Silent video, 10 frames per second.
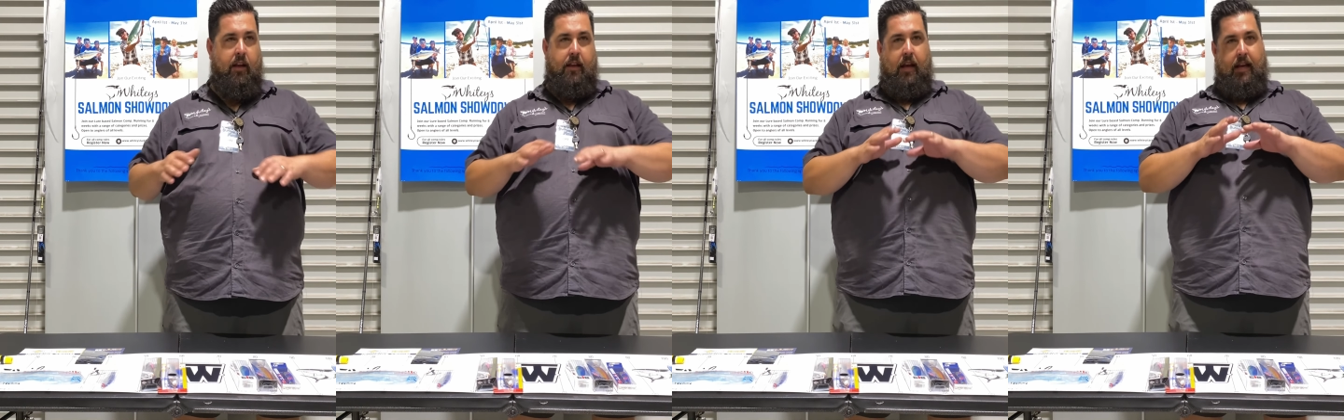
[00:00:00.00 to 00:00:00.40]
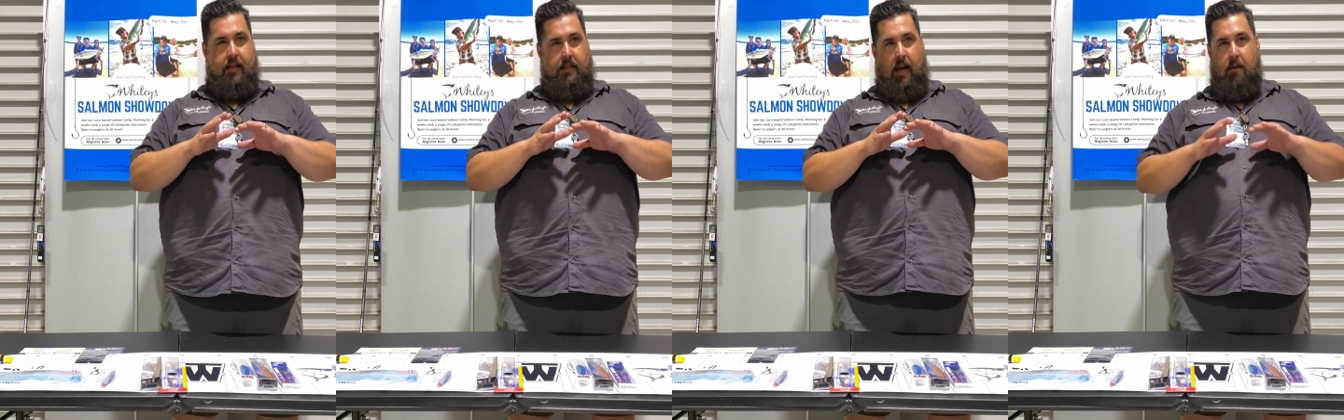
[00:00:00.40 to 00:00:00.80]
there
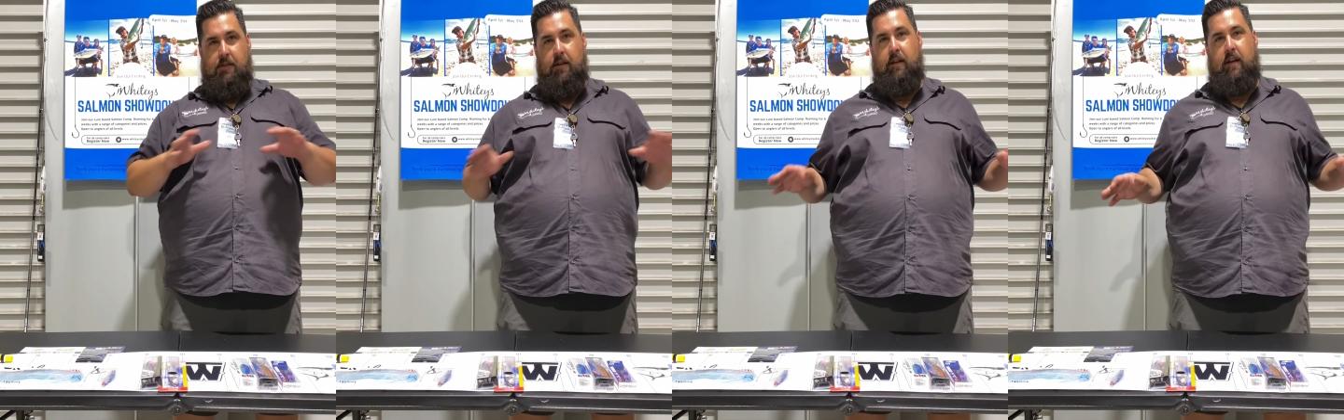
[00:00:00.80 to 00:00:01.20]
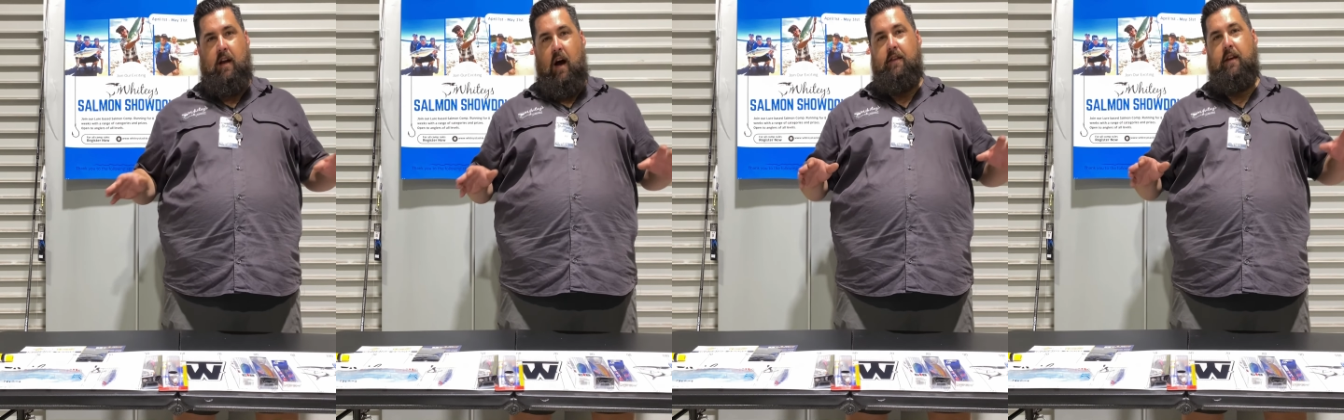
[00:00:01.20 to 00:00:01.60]
is absolutely
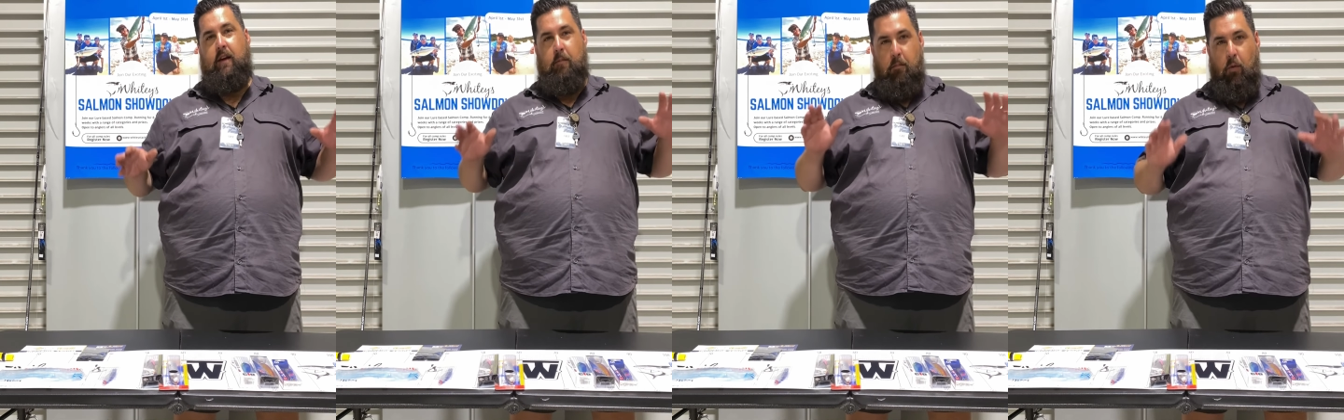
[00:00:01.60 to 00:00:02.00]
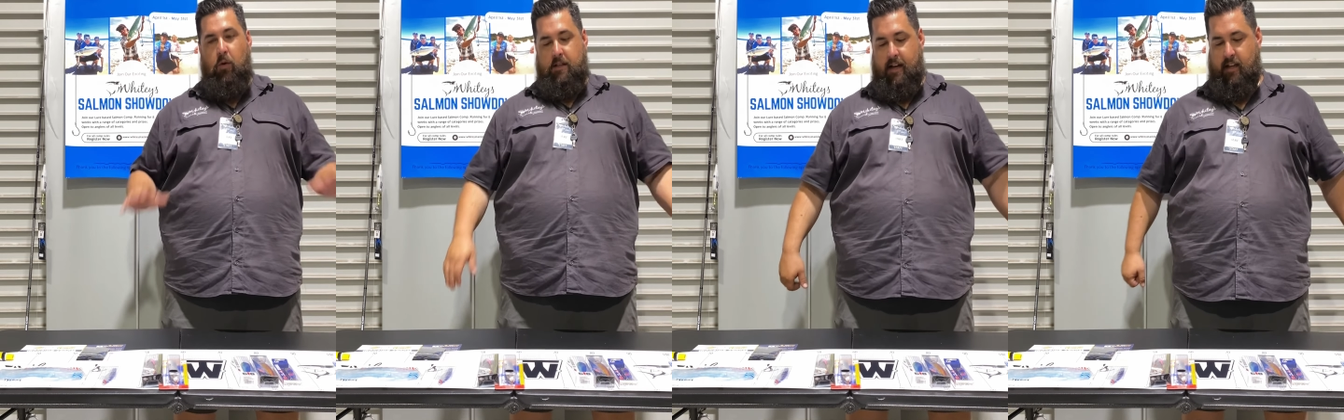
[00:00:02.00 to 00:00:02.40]
nothing
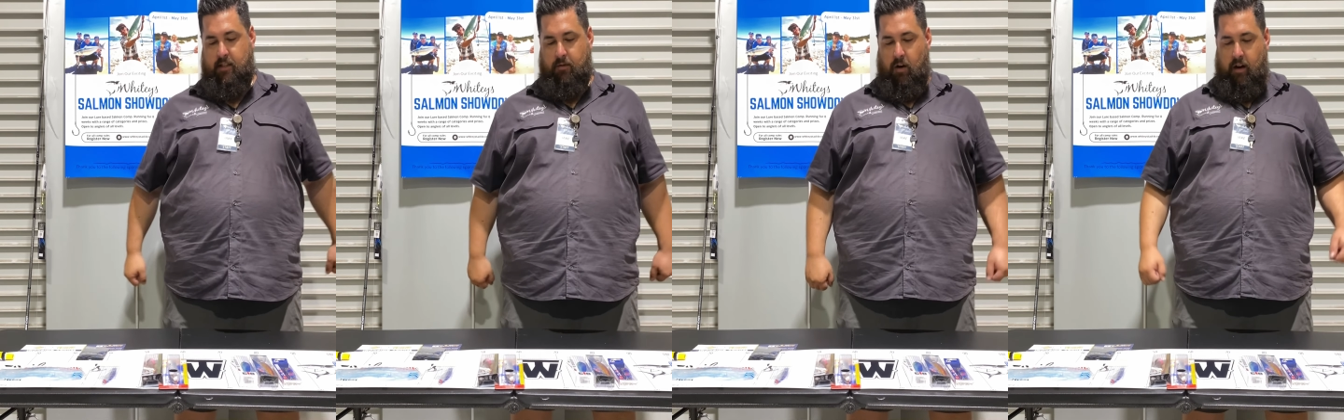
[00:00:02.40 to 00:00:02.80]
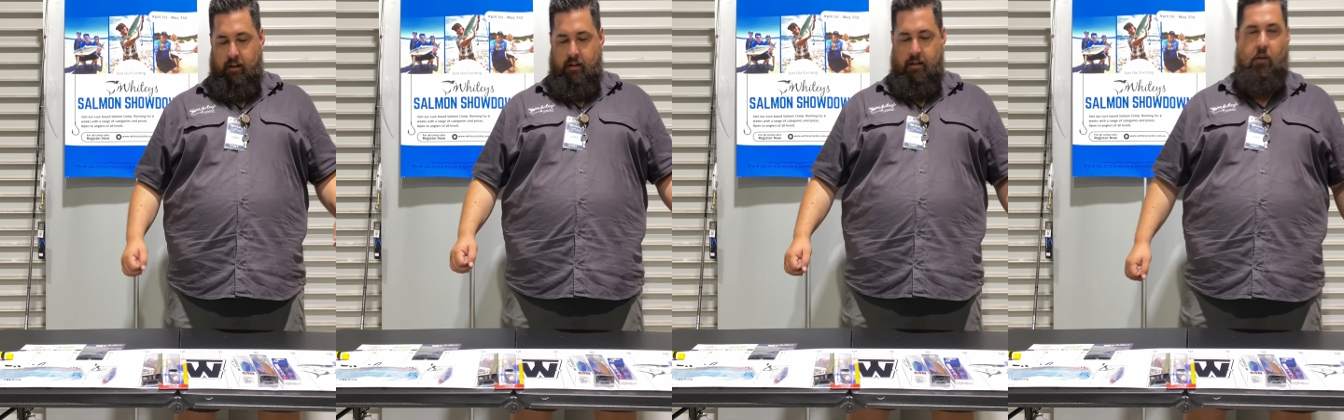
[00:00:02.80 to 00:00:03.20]
more satisfying
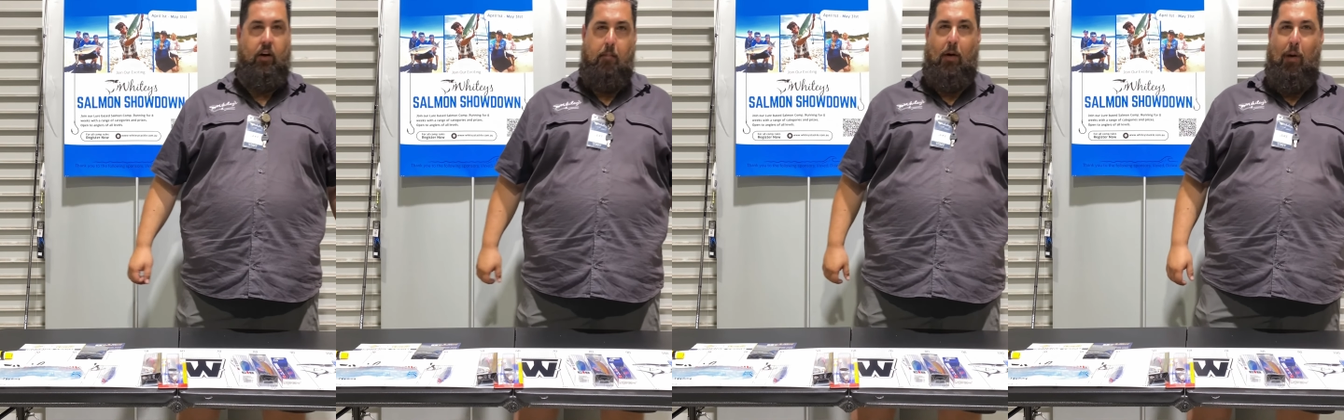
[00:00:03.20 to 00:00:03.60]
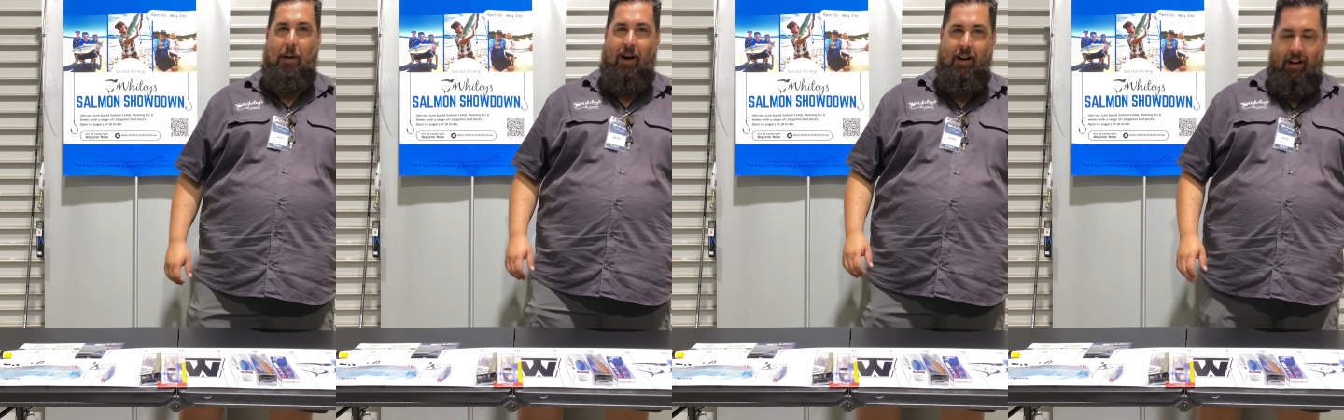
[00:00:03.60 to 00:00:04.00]
than throwing a popper.